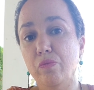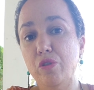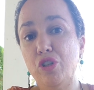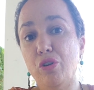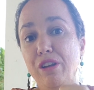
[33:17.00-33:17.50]

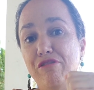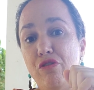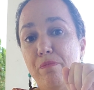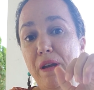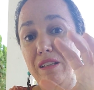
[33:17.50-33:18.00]
So if you
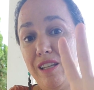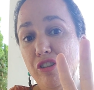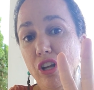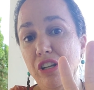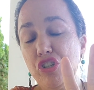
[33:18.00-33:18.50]
were paying
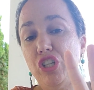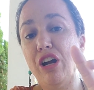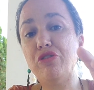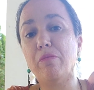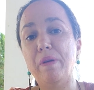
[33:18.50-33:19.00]
$10,
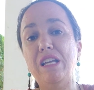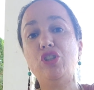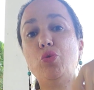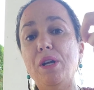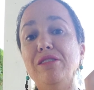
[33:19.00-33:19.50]
now you're paying
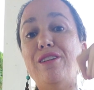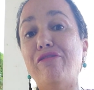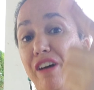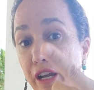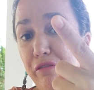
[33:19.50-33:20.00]

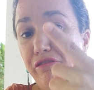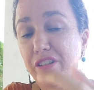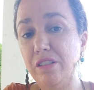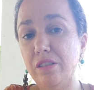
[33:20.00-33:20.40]
$25.